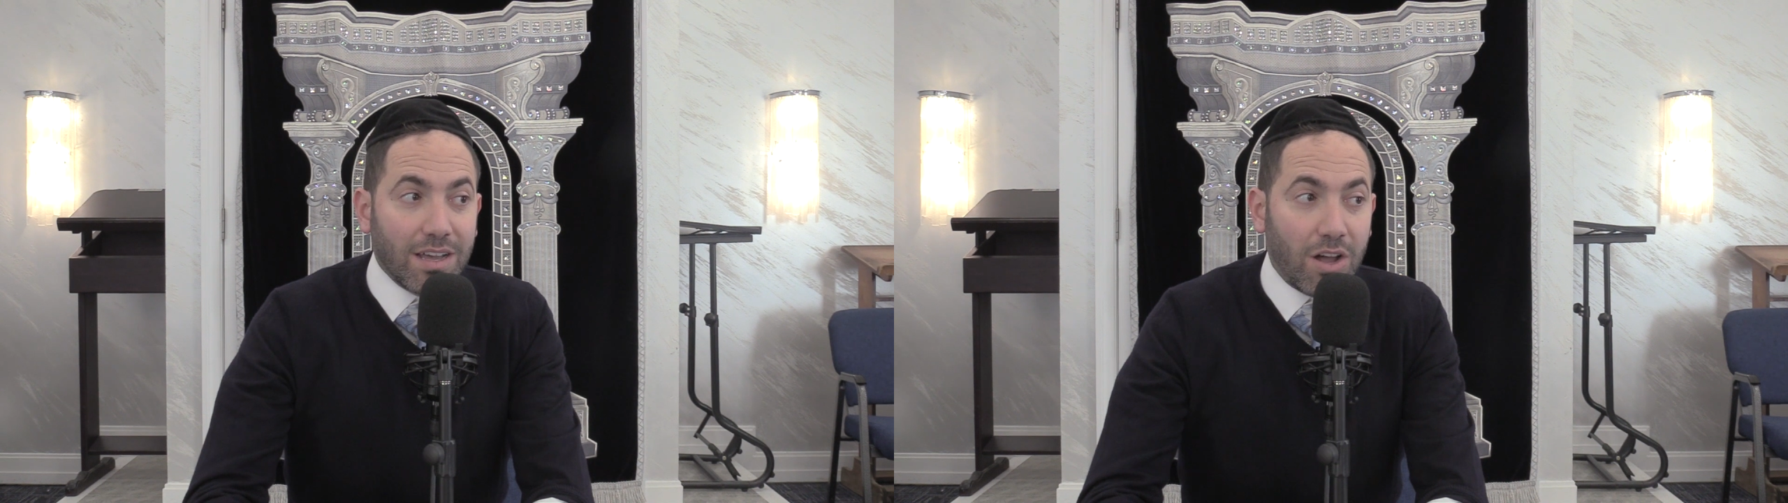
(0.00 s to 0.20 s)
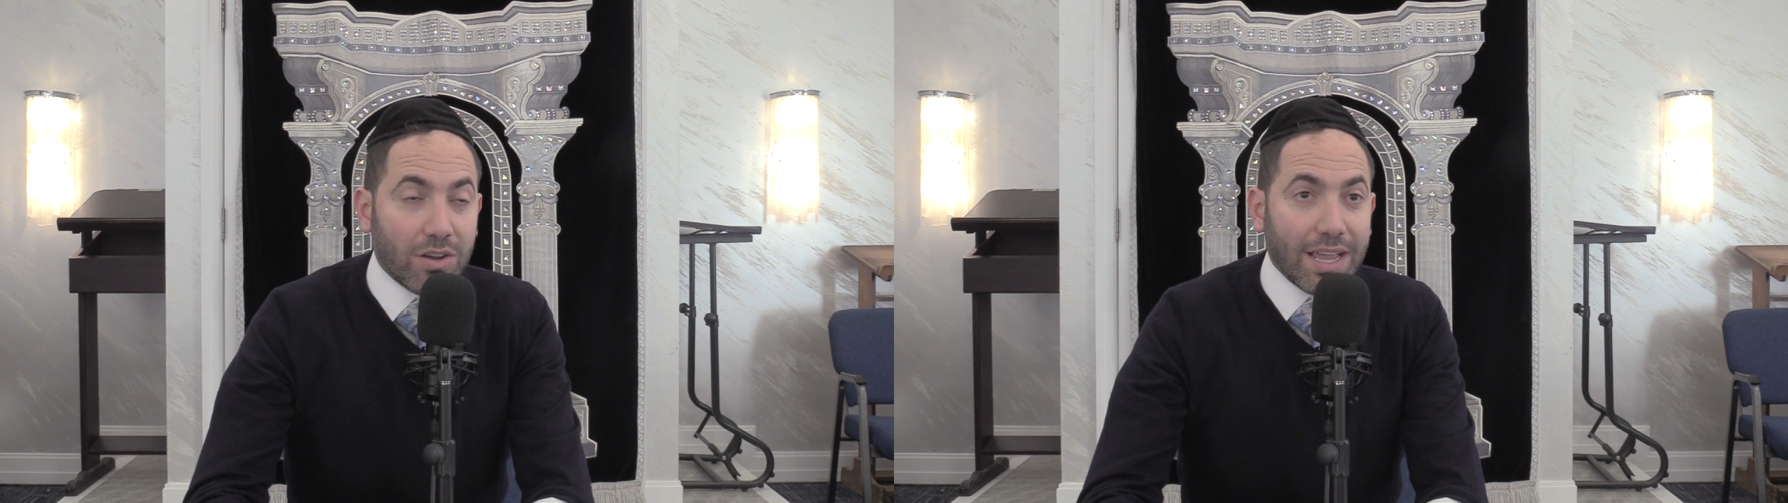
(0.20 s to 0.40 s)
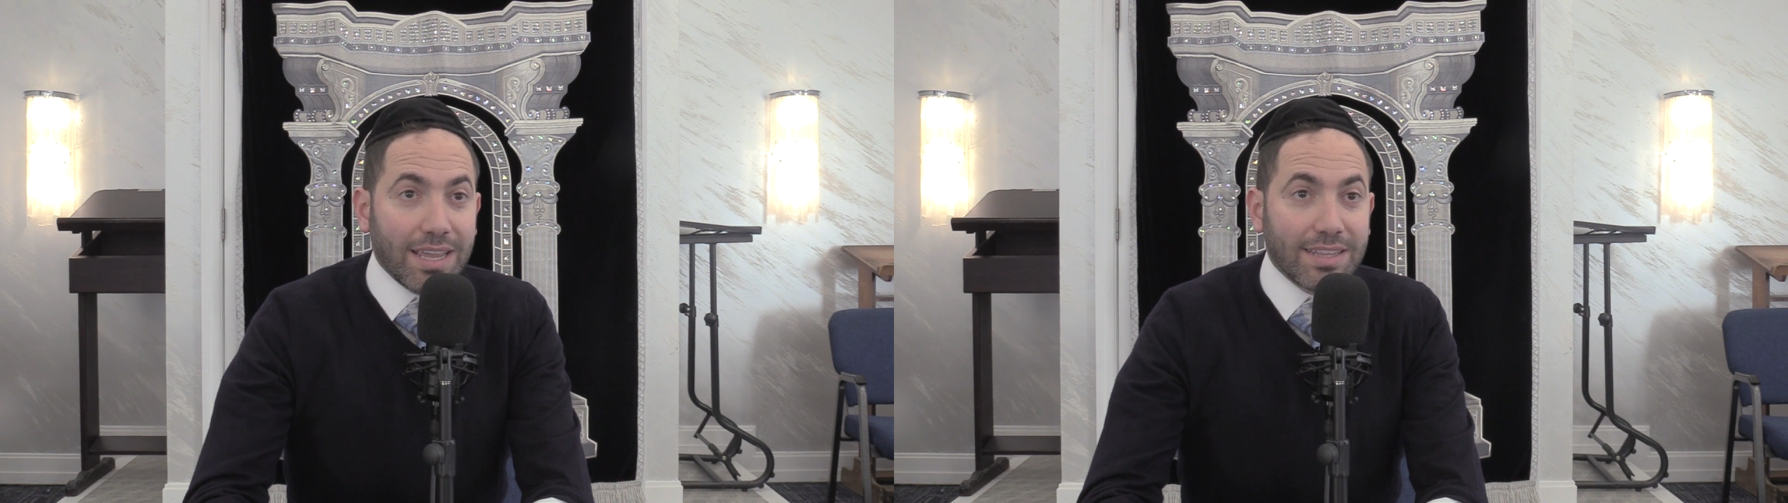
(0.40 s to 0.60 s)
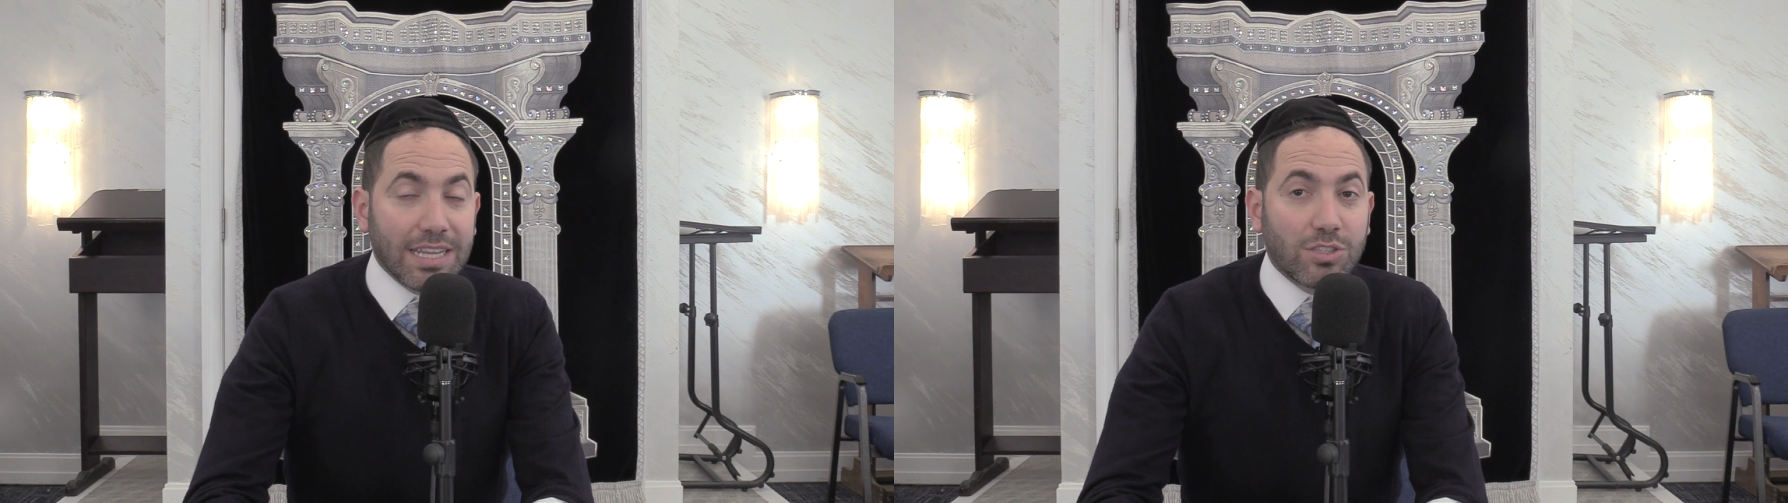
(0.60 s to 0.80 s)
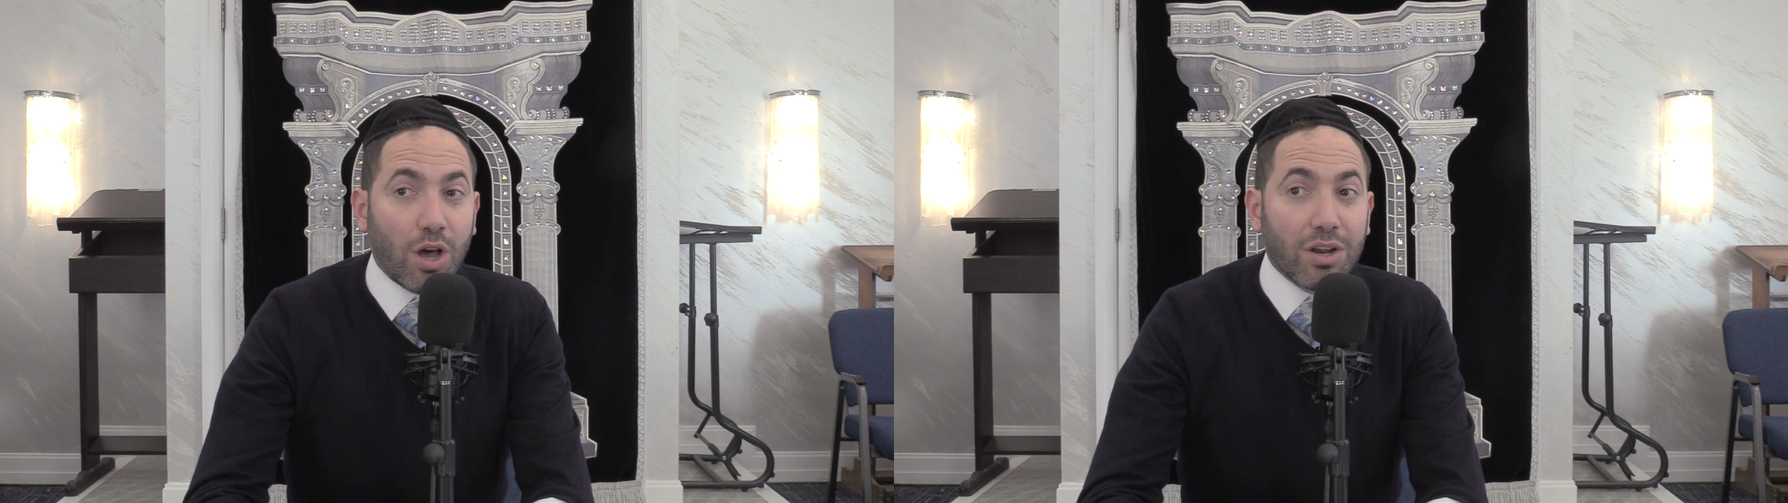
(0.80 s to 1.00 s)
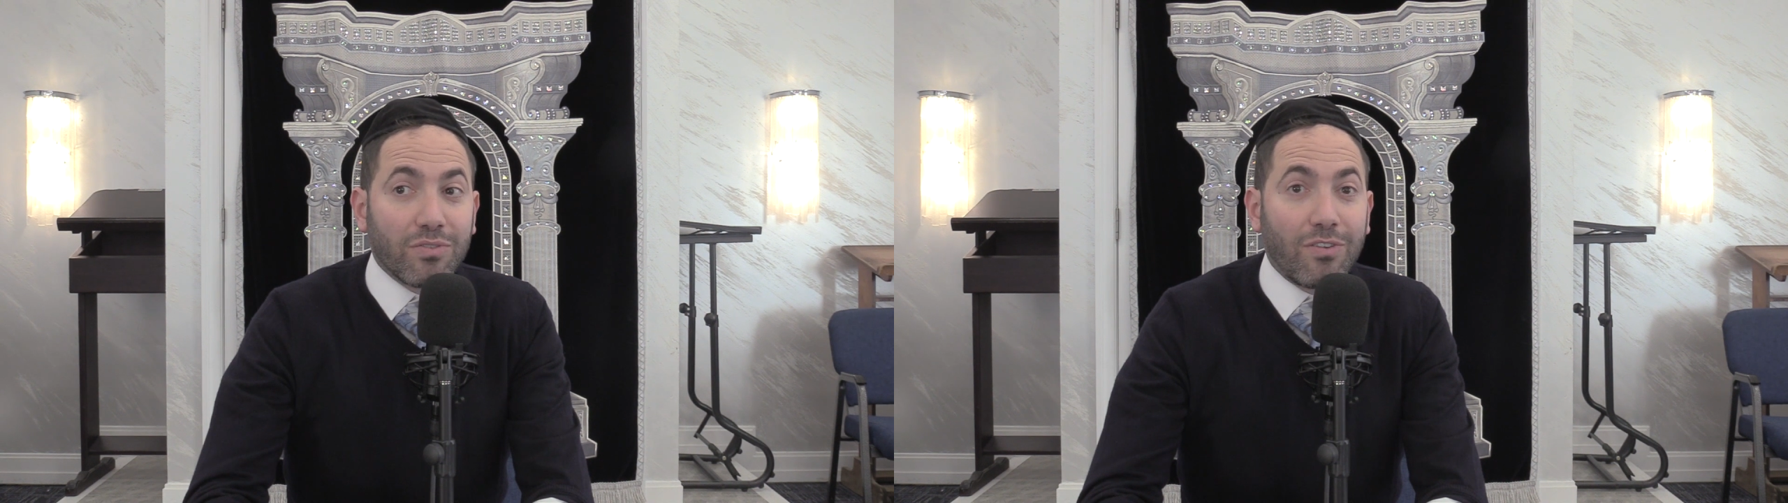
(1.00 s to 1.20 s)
Okay, they started a